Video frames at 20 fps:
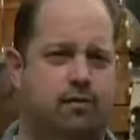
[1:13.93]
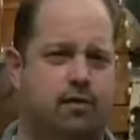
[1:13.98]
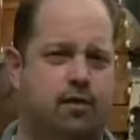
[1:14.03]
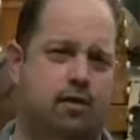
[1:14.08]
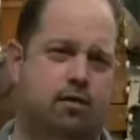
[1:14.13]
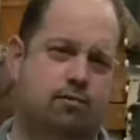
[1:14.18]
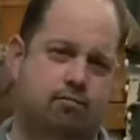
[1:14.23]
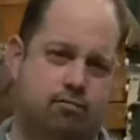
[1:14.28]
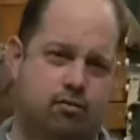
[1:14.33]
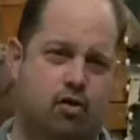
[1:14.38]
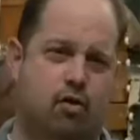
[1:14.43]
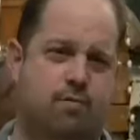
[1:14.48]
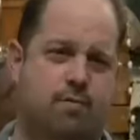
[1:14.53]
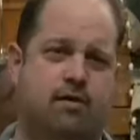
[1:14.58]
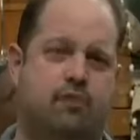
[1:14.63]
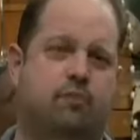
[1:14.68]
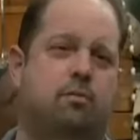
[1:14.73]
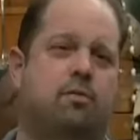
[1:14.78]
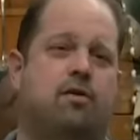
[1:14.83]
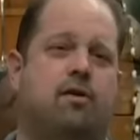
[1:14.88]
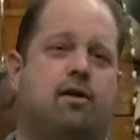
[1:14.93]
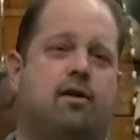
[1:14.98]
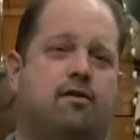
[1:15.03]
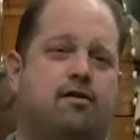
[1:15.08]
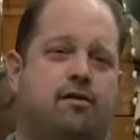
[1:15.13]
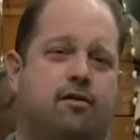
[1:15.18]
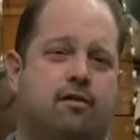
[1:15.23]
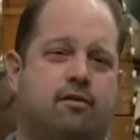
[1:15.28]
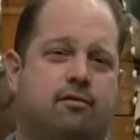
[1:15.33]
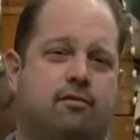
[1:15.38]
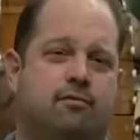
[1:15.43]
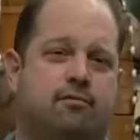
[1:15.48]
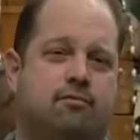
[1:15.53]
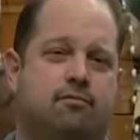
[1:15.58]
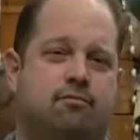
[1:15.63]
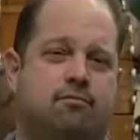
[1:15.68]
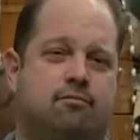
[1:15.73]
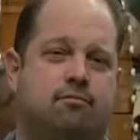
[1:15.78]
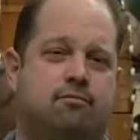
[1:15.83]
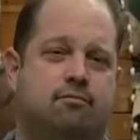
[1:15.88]
you know, don't mess with us,
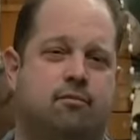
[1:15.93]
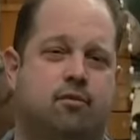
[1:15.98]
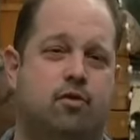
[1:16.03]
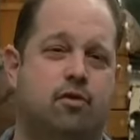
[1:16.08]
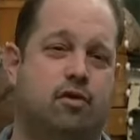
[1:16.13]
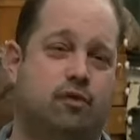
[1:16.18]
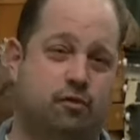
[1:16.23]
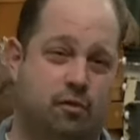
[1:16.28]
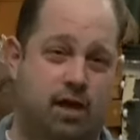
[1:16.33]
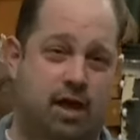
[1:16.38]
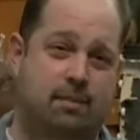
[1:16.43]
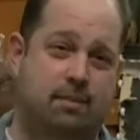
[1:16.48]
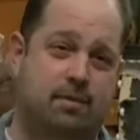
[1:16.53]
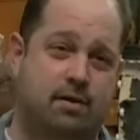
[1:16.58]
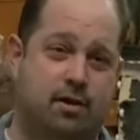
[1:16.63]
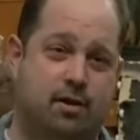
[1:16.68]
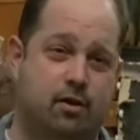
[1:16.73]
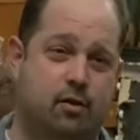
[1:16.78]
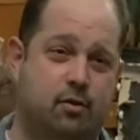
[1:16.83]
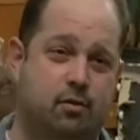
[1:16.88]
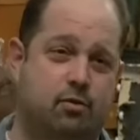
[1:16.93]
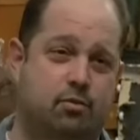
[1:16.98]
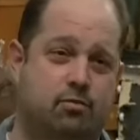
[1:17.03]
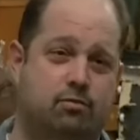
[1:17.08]
or this will happen to you.